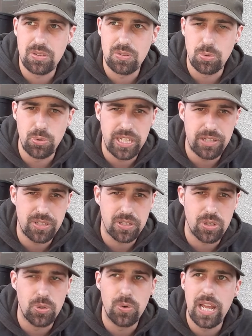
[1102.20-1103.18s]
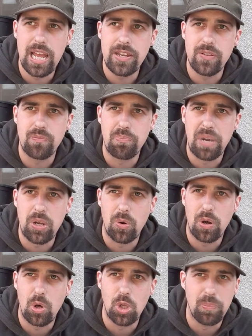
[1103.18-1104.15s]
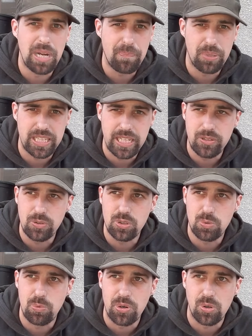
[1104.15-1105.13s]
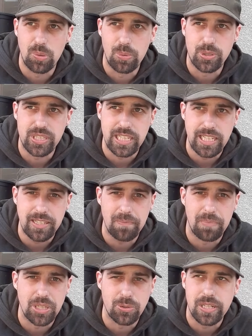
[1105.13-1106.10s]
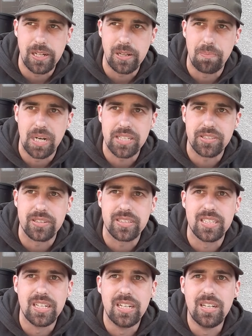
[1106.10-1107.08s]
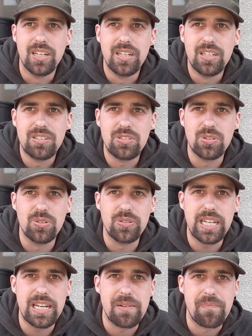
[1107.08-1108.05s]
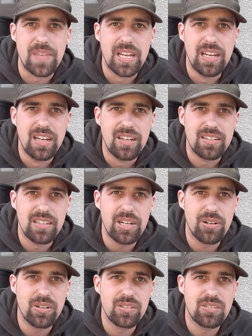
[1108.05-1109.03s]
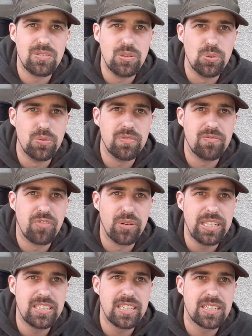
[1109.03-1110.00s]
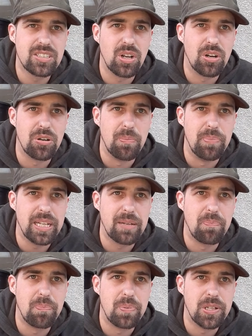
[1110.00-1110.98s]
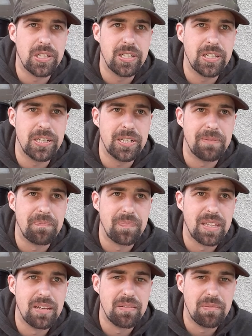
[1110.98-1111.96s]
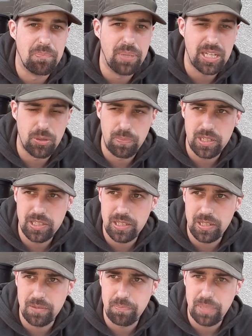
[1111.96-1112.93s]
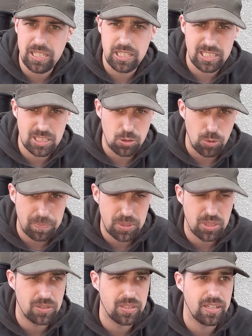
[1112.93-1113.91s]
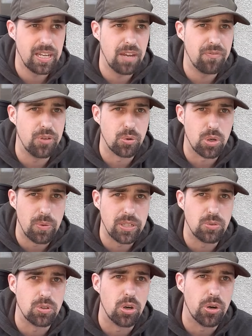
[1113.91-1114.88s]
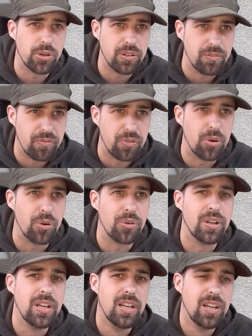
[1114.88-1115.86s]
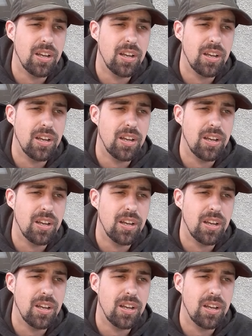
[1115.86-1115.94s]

two years ago and my all my potatoes were almost eaten by those little bastards. So yeah, there are you for insects are a big uh, big uh, big disruption if you're going to garden for